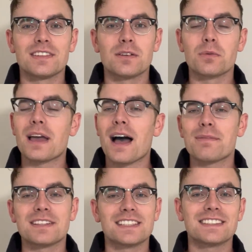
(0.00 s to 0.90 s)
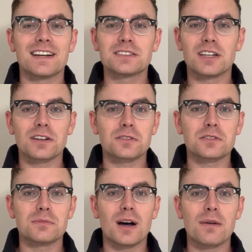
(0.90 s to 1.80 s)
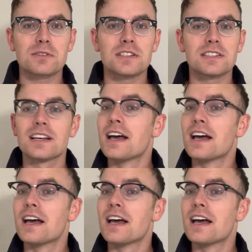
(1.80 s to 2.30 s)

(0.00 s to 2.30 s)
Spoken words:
We'll be happy to sit down and talk through some options,